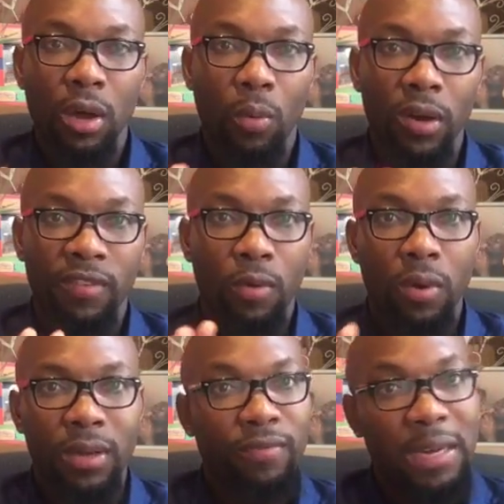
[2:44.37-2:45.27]

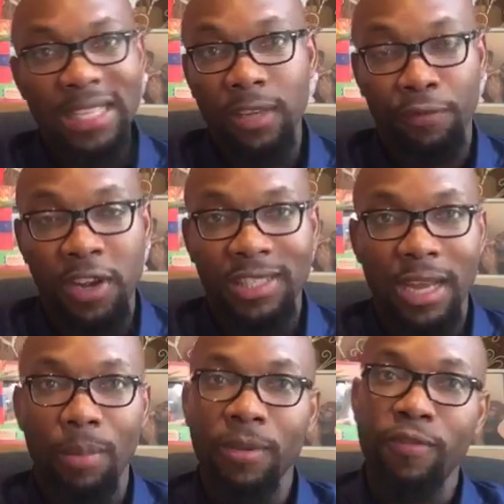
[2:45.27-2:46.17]
whatever, let's say for
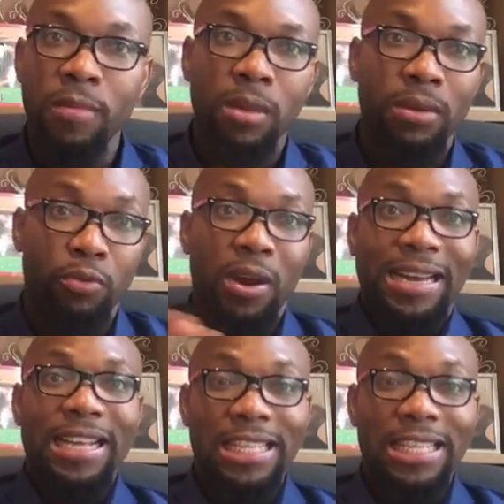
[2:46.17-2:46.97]
example, if maybe, well,